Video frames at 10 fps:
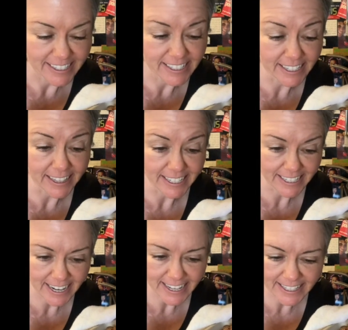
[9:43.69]

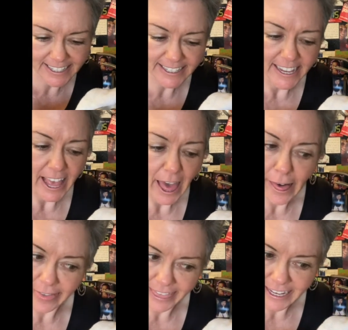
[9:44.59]
Delicious,
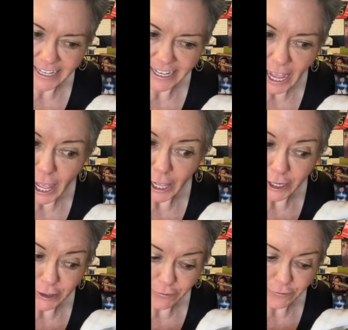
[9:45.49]
healthy,
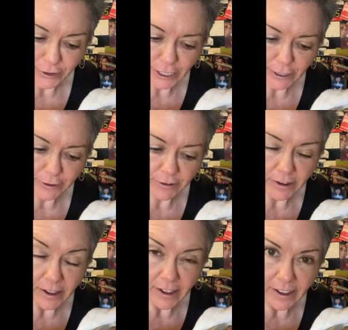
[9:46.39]
good for you,
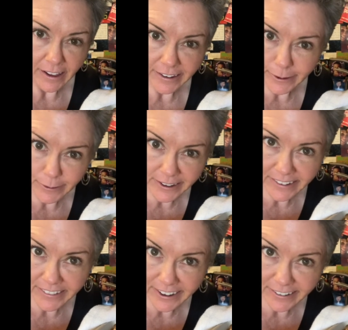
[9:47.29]
and you wouldn't
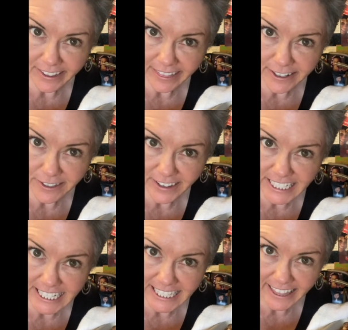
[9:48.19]
even know that there's
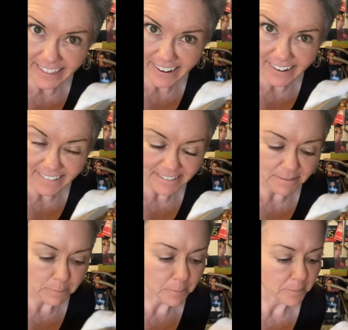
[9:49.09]
veggies in there.
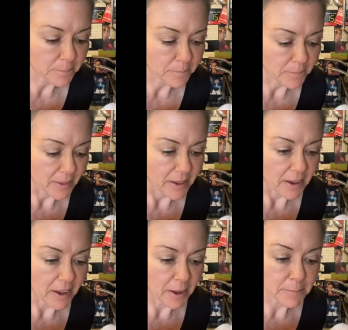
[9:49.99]

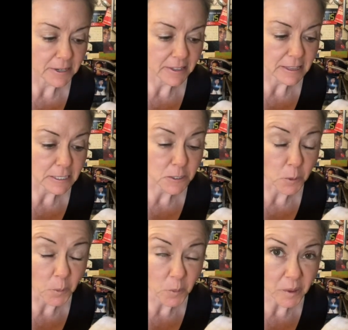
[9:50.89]
I'm gonna let this
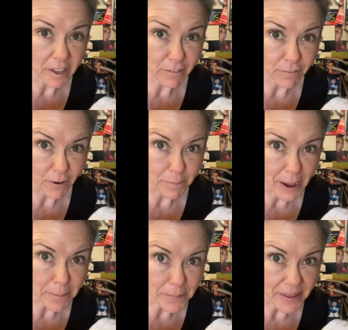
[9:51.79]
cool and firm
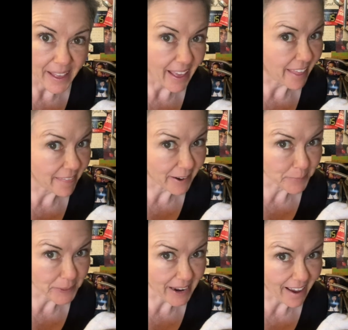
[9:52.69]
up, and then
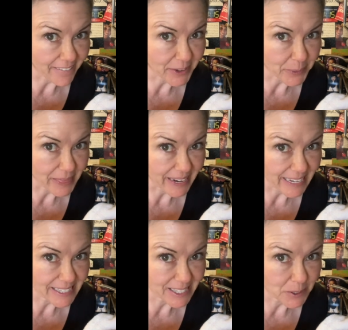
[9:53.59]
I'm gonna have it with a
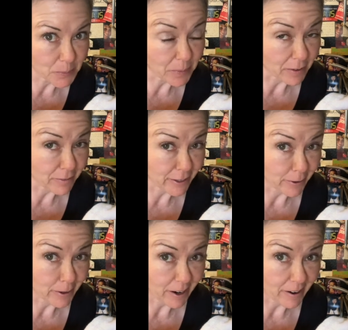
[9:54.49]
nice scoop of
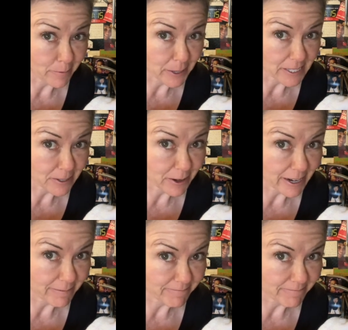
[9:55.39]
low-carb ice cream.